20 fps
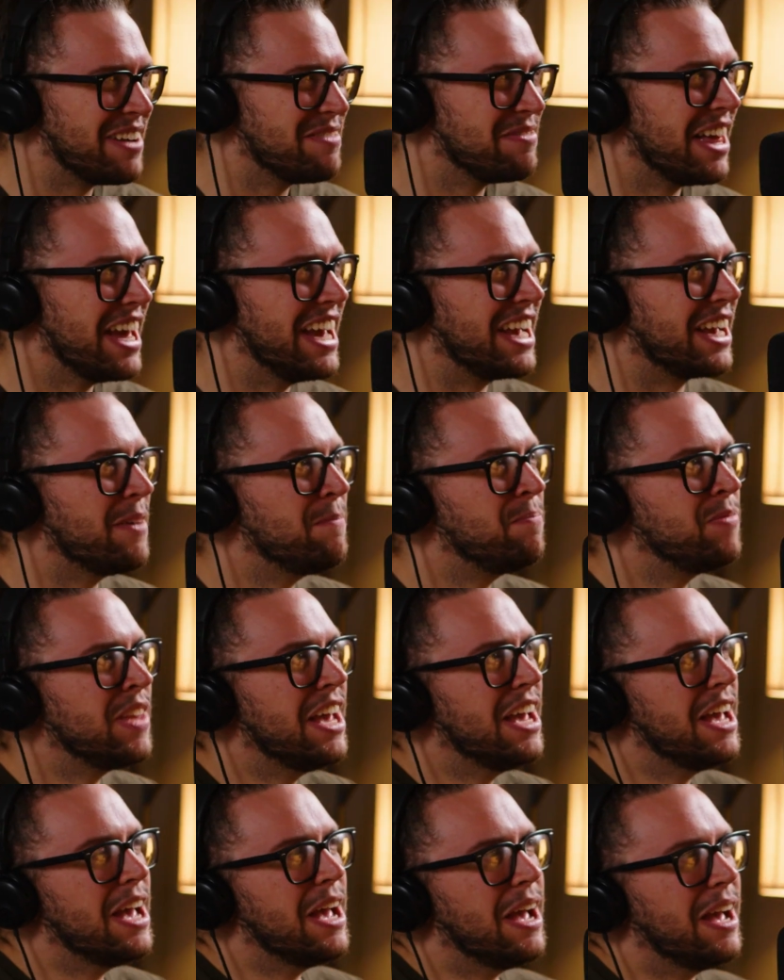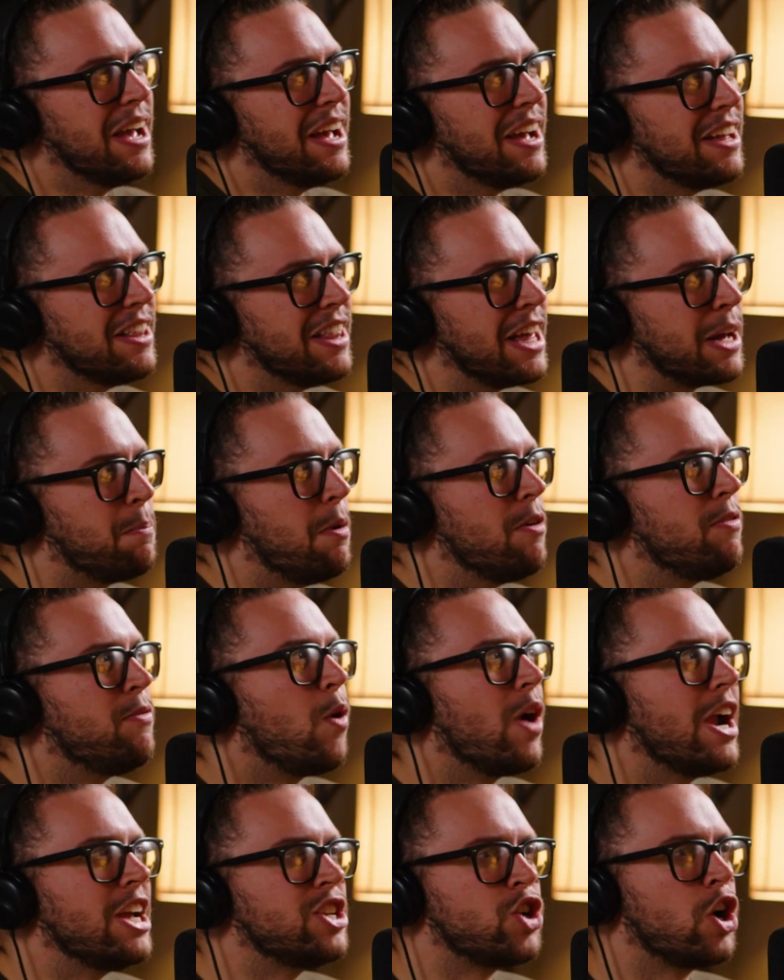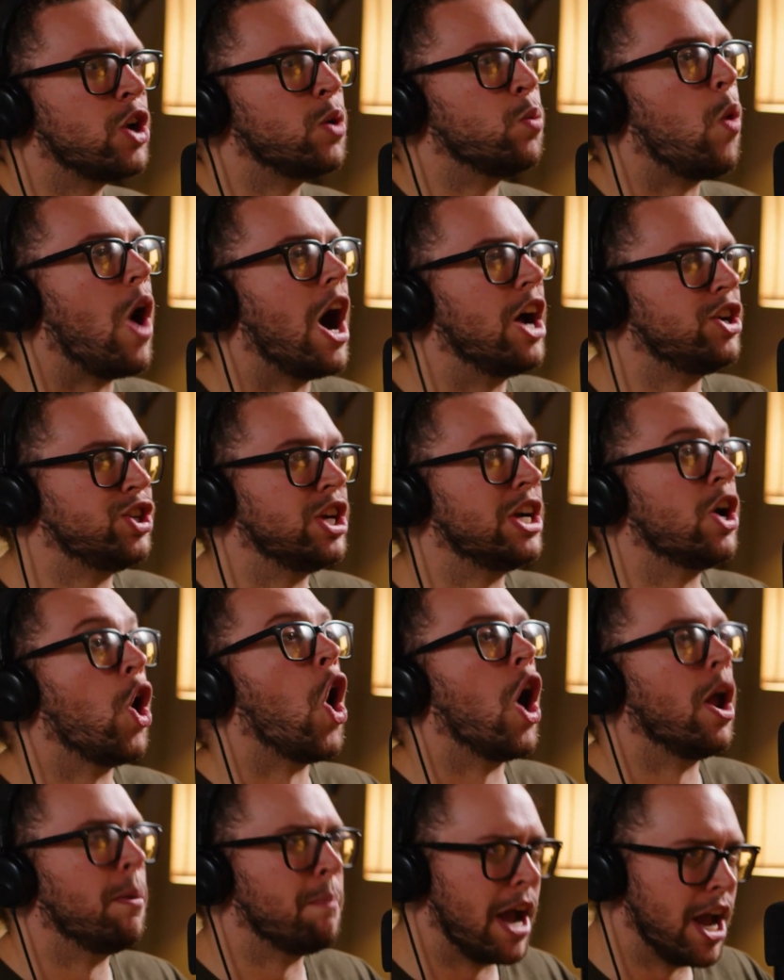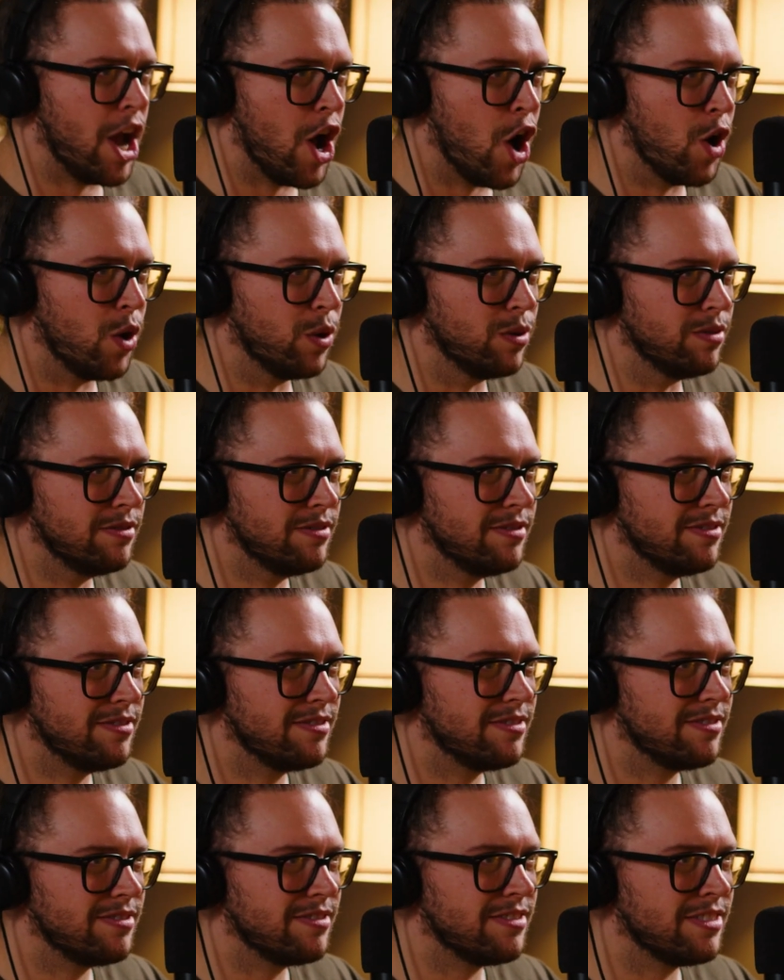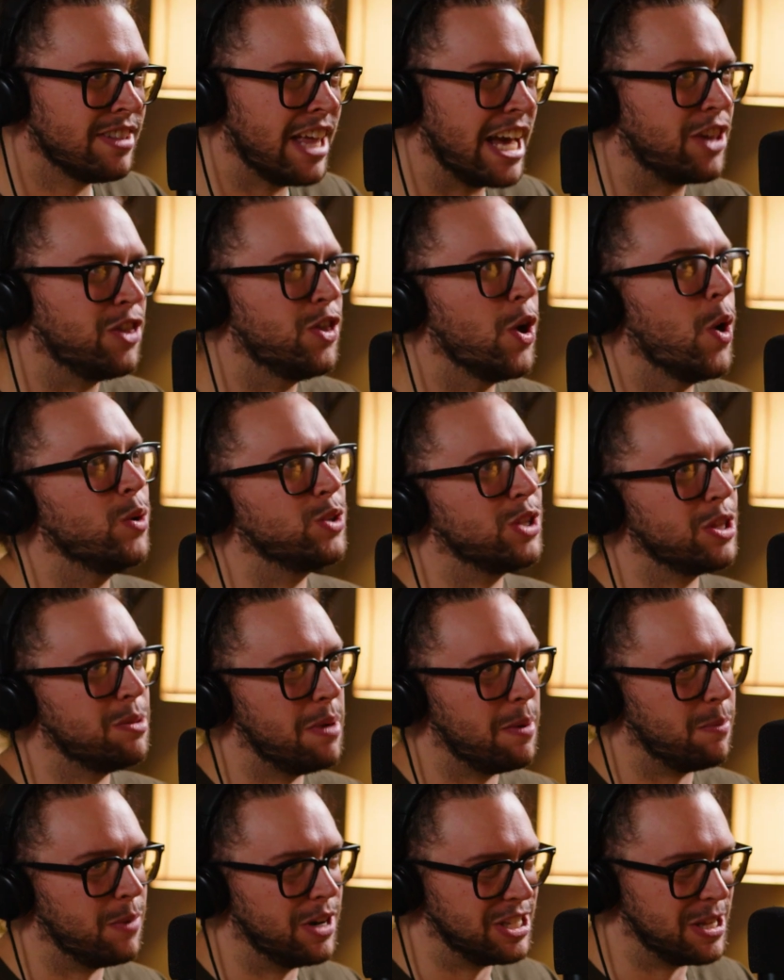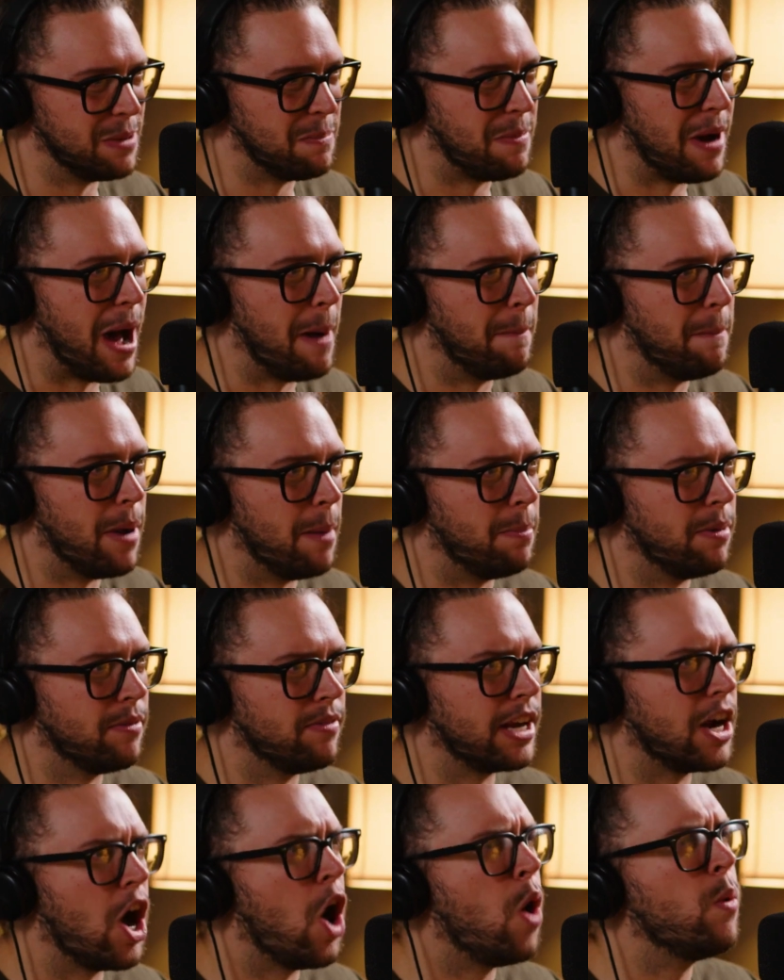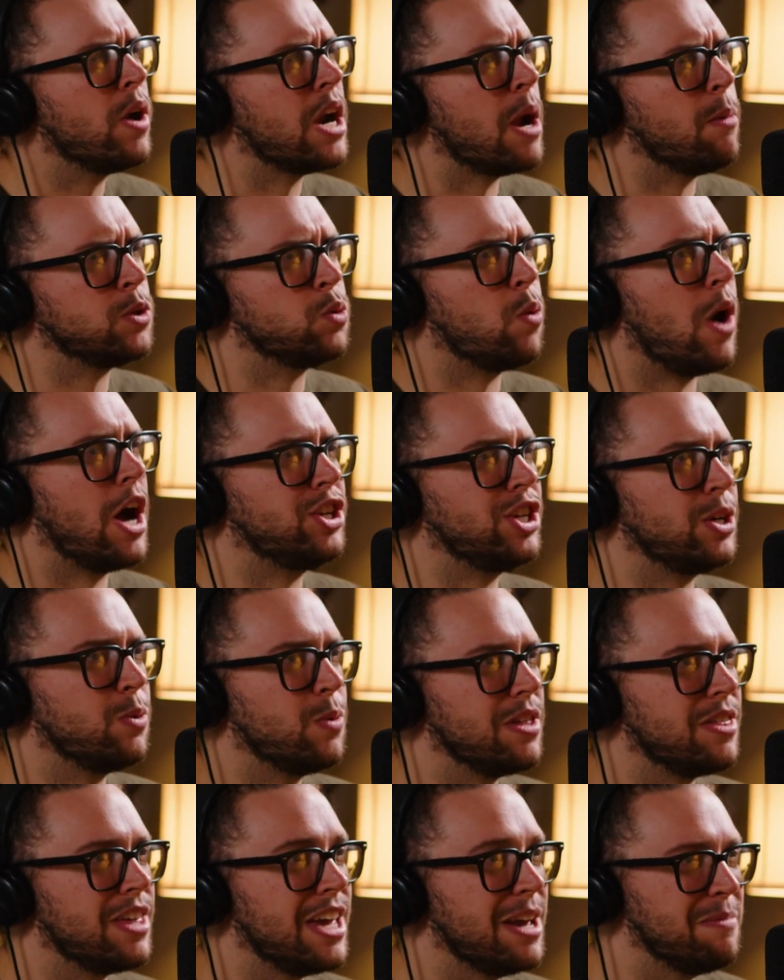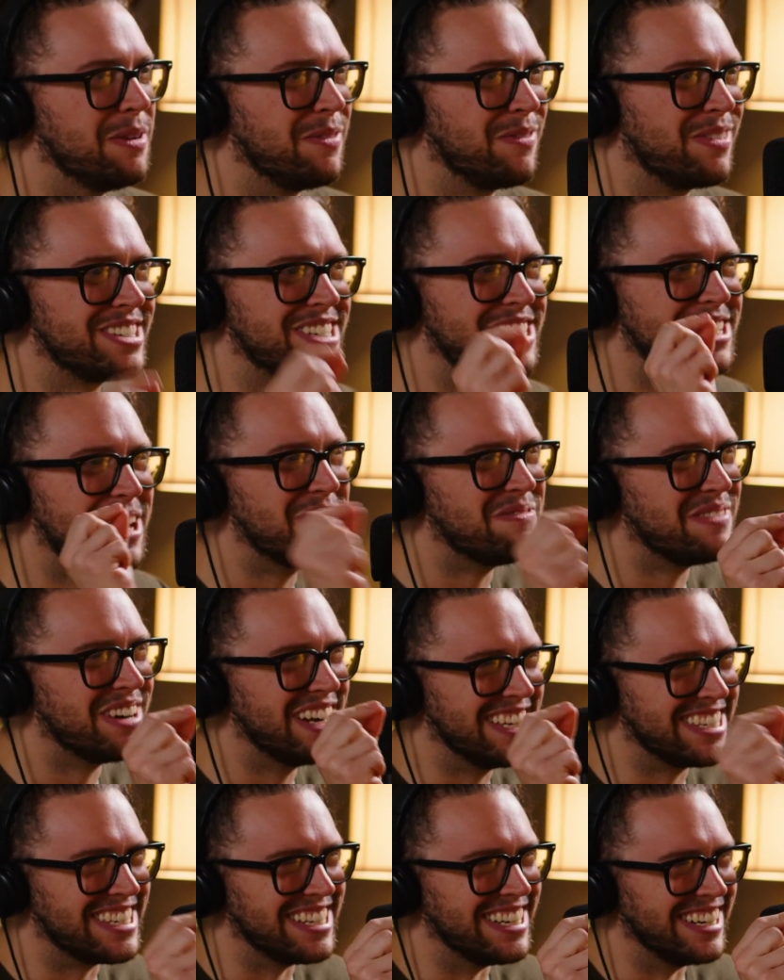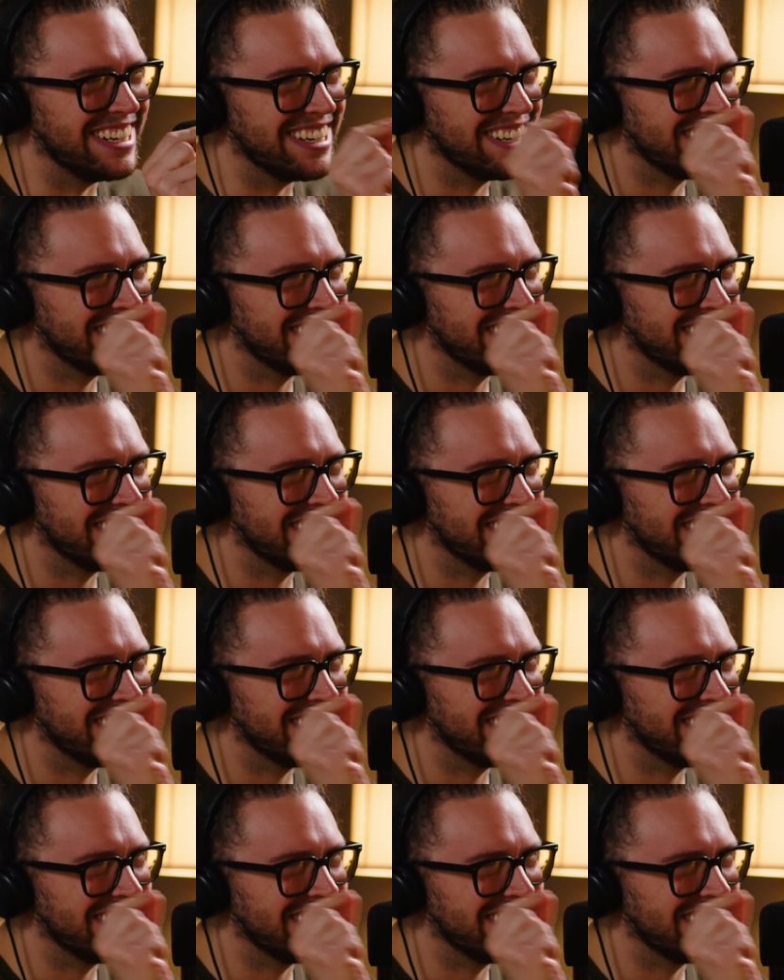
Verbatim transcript: of like like before I started watching on my own, like those are the memories that pop up of like, oh, when I was watching with him, and for some reason.